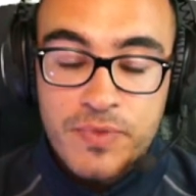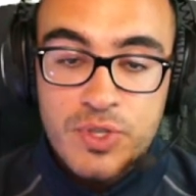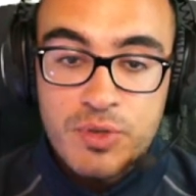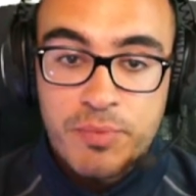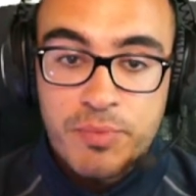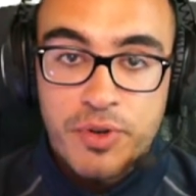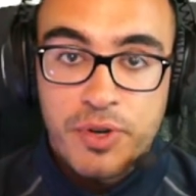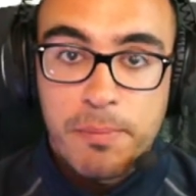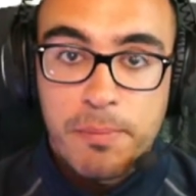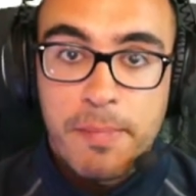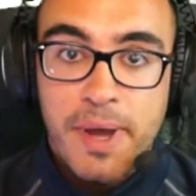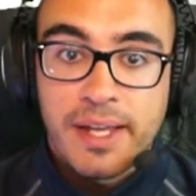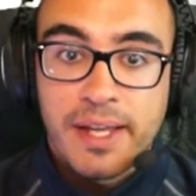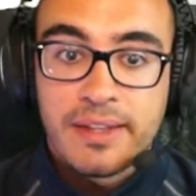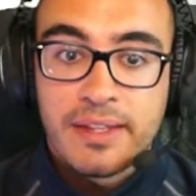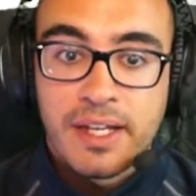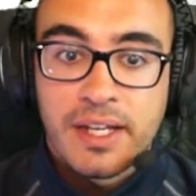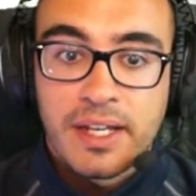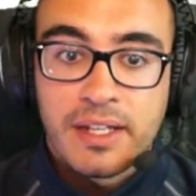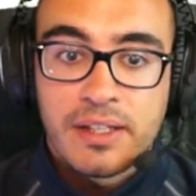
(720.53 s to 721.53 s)
Bear in
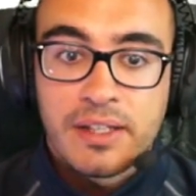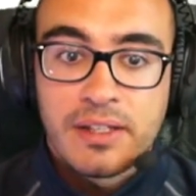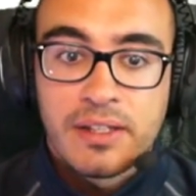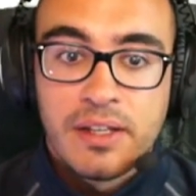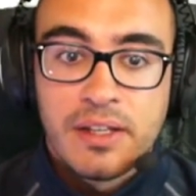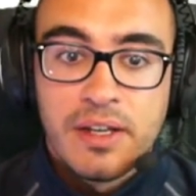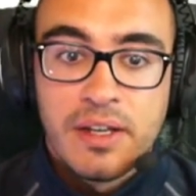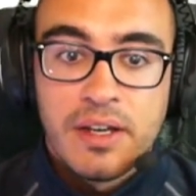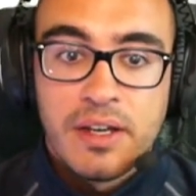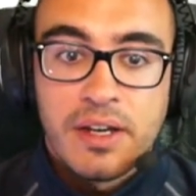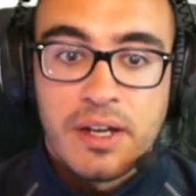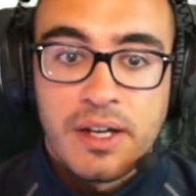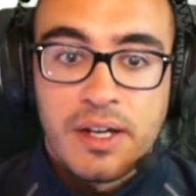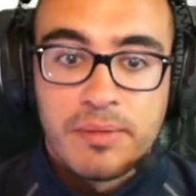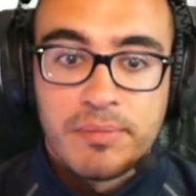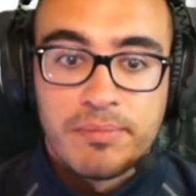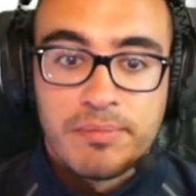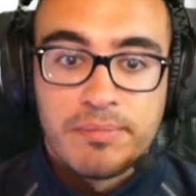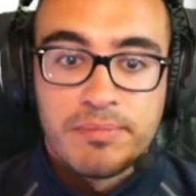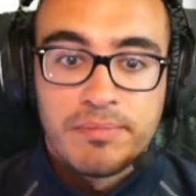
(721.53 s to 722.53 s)
mind that.
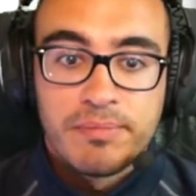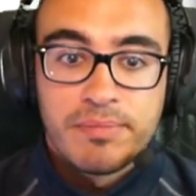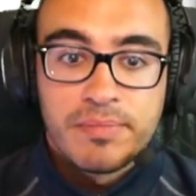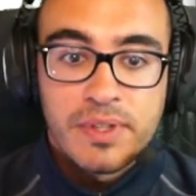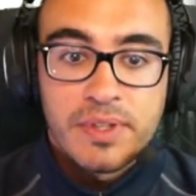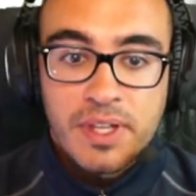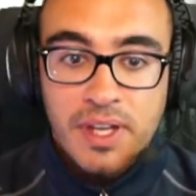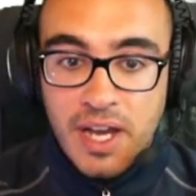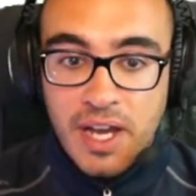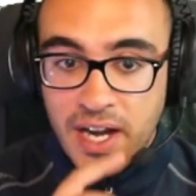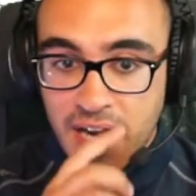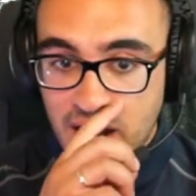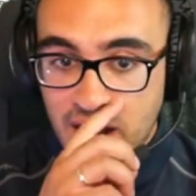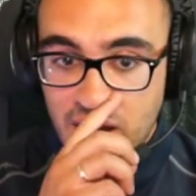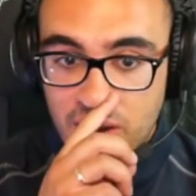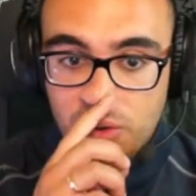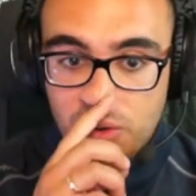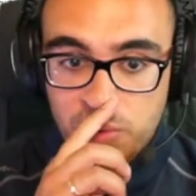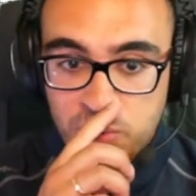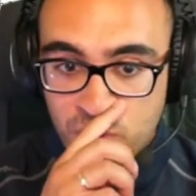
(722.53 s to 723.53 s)
And
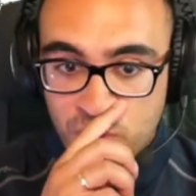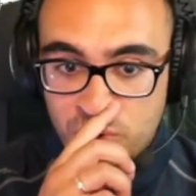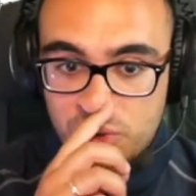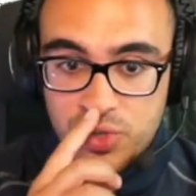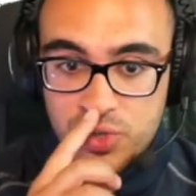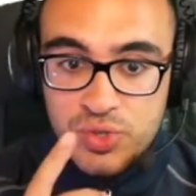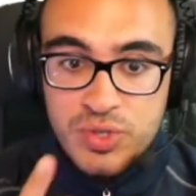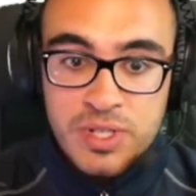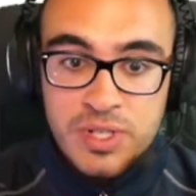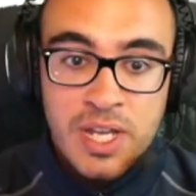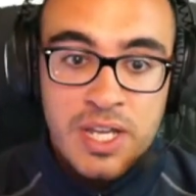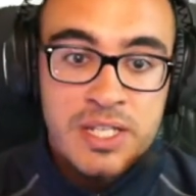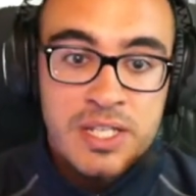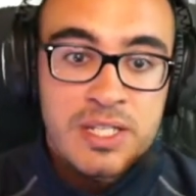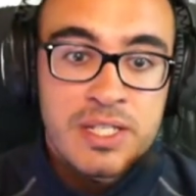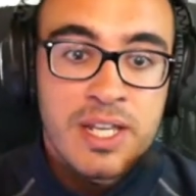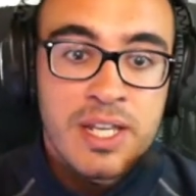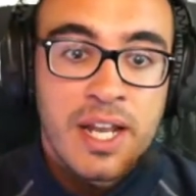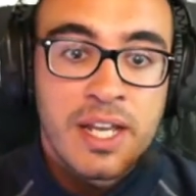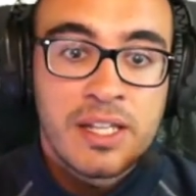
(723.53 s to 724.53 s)
now, of course,
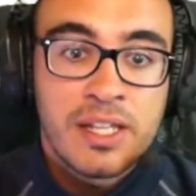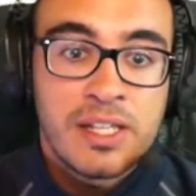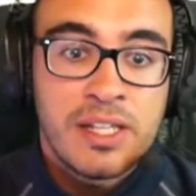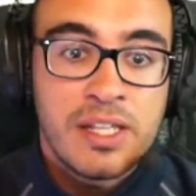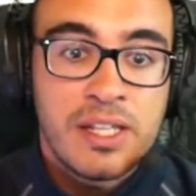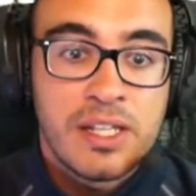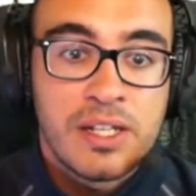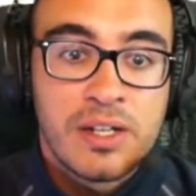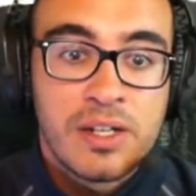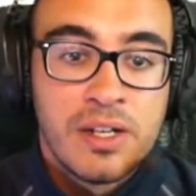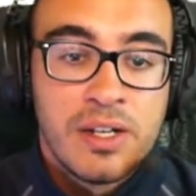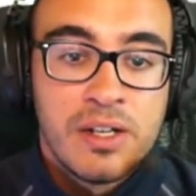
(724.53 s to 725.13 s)
just select here